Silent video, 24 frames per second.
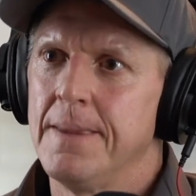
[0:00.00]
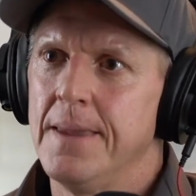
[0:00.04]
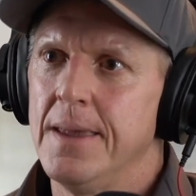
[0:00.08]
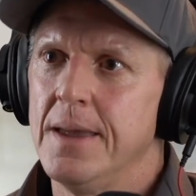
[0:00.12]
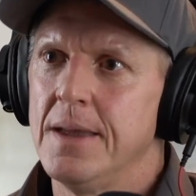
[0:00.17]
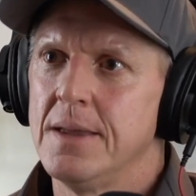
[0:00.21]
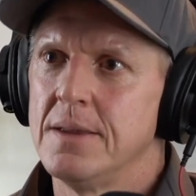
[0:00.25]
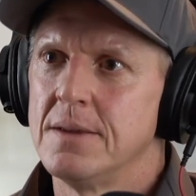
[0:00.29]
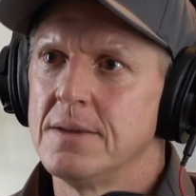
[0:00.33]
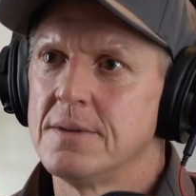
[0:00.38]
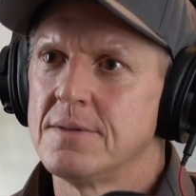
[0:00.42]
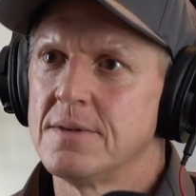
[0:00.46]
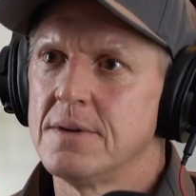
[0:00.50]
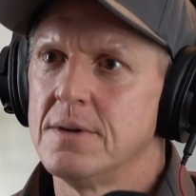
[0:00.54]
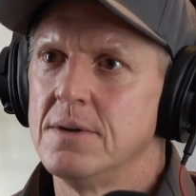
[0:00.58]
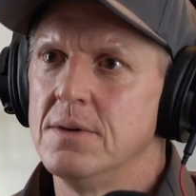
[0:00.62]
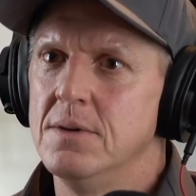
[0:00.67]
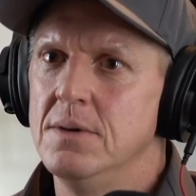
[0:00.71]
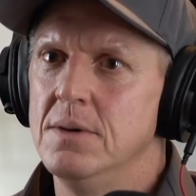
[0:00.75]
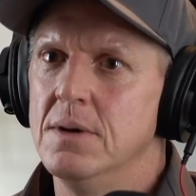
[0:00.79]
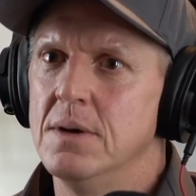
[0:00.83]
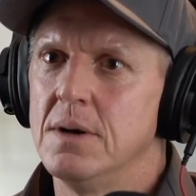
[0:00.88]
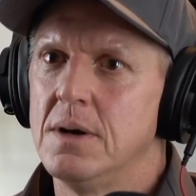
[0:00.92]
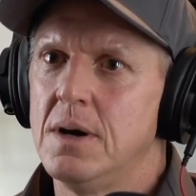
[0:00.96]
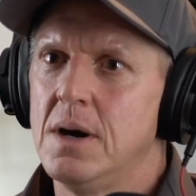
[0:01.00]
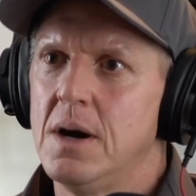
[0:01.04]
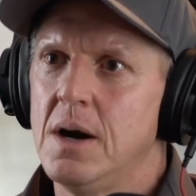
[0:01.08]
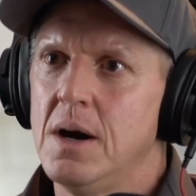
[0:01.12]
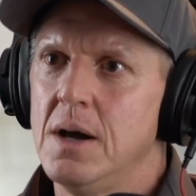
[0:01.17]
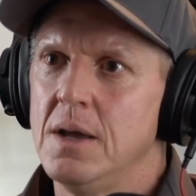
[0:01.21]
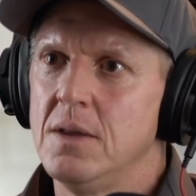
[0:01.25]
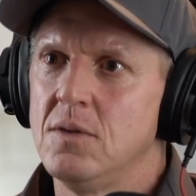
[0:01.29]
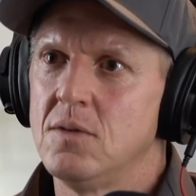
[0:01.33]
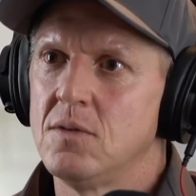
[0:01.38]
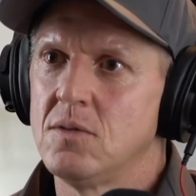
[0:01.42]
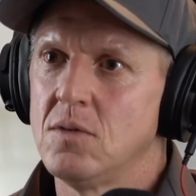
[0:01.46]
Yeah. So
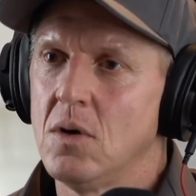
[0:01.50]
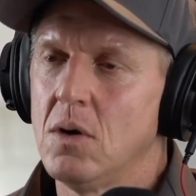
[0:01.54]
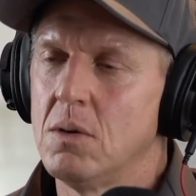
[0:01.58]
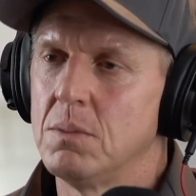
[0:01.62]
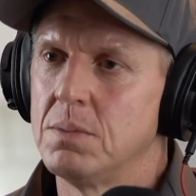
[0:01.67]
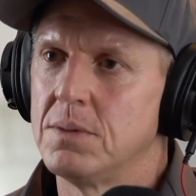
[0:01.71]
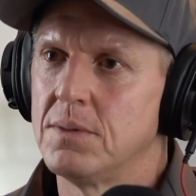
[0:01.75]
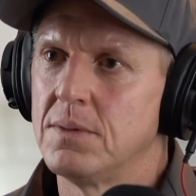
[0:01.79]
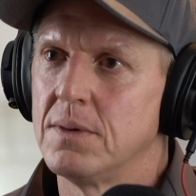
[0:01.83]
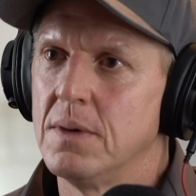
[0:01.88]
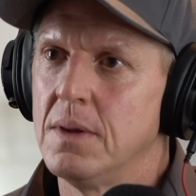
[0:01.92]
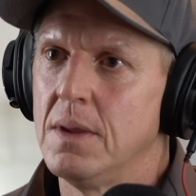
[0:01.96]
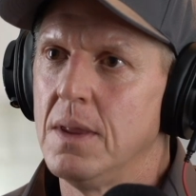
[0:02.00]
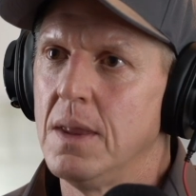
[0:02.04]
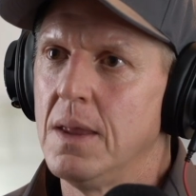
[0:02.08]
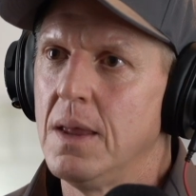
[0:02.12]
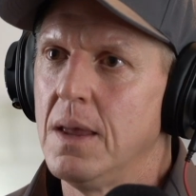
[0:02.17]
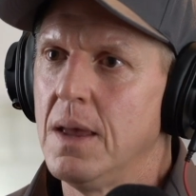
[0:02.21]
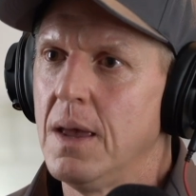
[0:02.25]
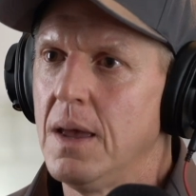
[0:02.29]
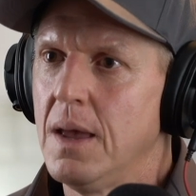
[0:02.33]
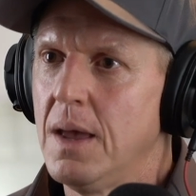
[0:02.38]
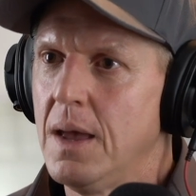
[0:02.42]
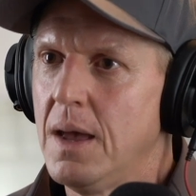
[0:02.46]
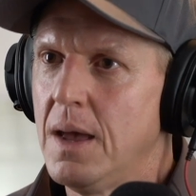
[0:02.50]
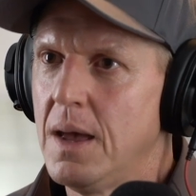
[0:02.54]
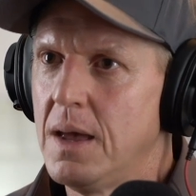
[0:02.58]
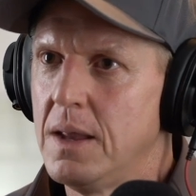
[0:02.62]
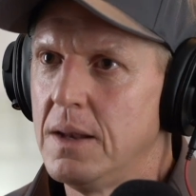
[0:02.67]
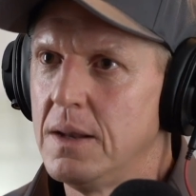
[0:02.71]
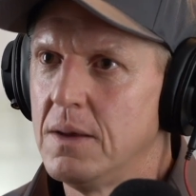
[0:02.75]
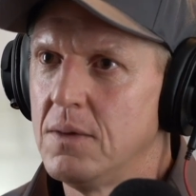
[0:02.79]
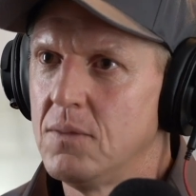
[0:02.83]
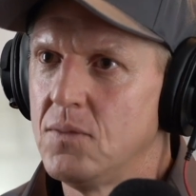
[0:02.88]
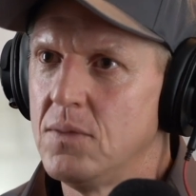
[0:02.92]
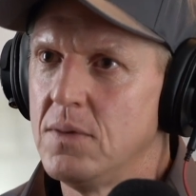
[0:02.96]
I stopped,
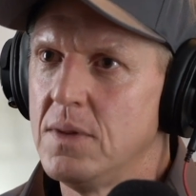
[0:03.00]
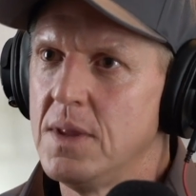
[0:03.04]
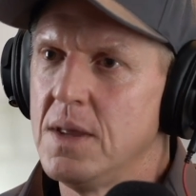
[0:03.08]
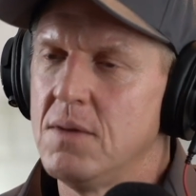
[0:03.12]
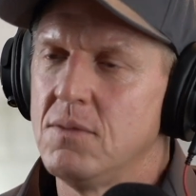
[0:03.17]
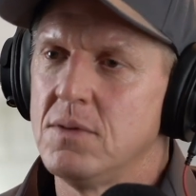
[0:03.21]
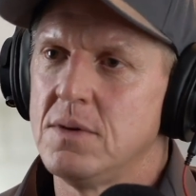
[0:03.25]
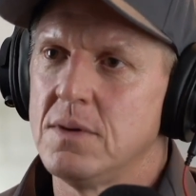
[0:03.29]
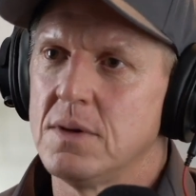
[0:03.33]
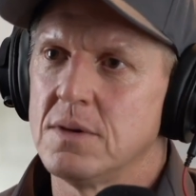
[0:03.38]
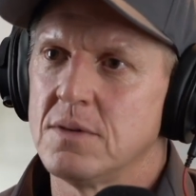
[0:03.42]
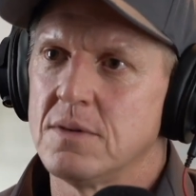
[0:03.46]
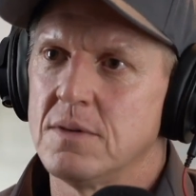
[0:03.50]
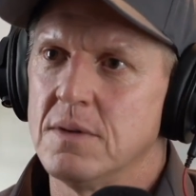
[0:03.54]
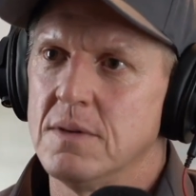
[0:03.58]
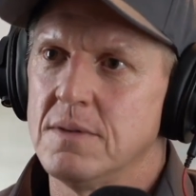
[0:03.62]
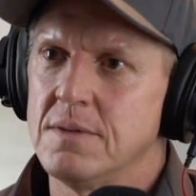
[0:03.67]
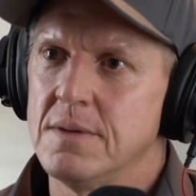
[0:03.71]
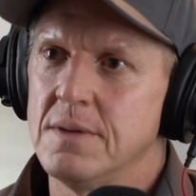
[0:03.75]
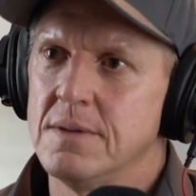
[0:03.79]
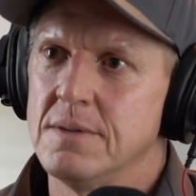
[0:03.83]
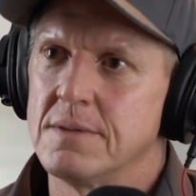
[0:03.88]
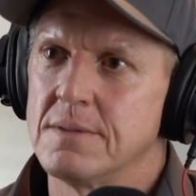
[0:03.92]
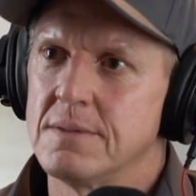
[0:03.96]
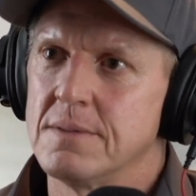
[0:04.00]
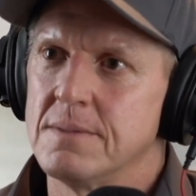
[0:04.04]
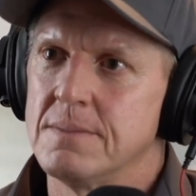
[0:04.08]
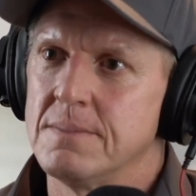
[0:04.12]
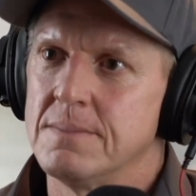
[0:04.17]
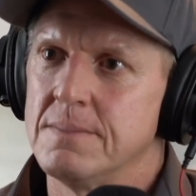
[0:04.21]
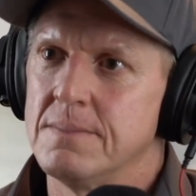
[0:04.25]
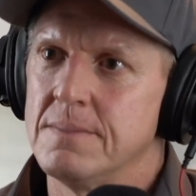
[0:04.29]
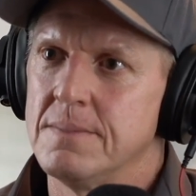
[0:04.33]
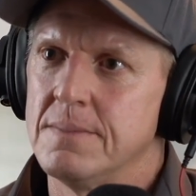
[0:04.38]
and I've never touched it since.